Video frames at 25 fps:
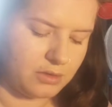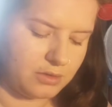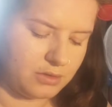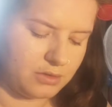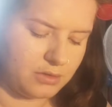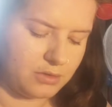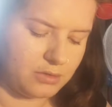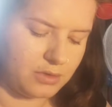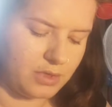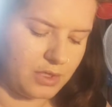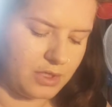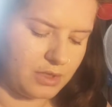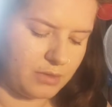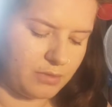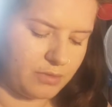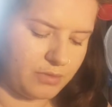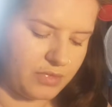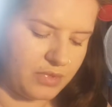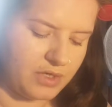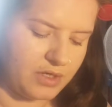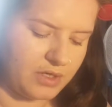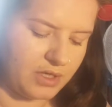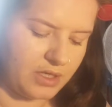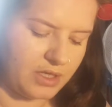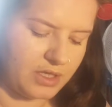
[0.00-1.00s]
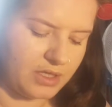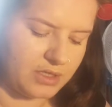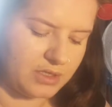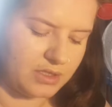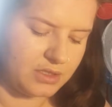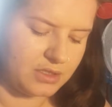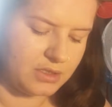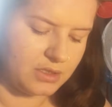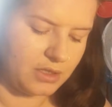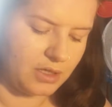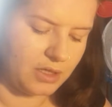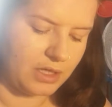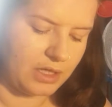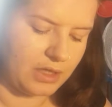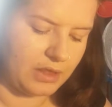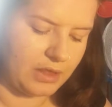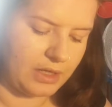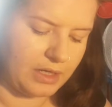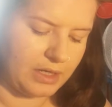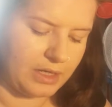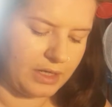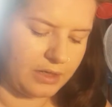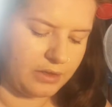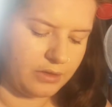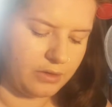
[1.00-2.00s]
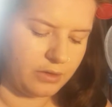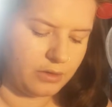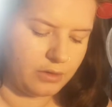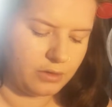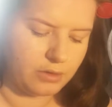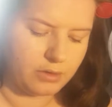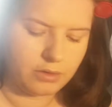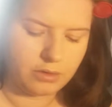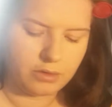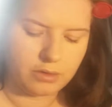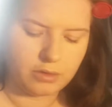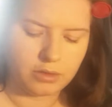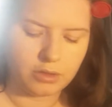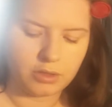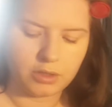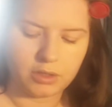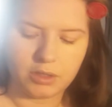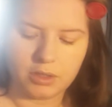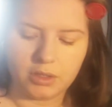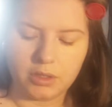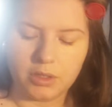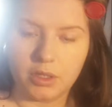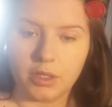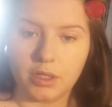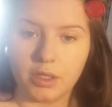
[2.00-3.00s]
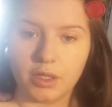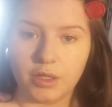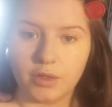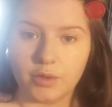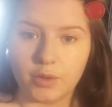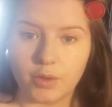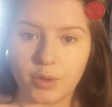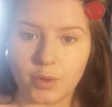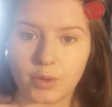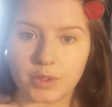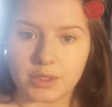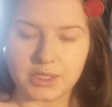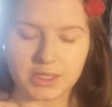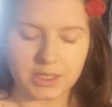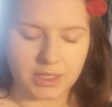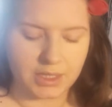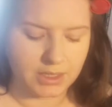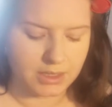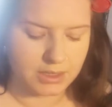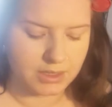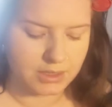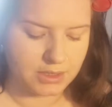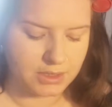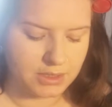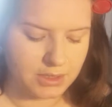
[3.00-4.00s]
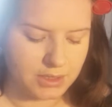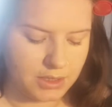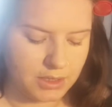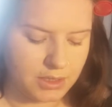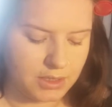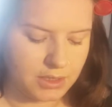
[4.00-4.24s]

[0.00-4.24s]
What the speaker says: It's all getting stuck in the lid. Of course it is.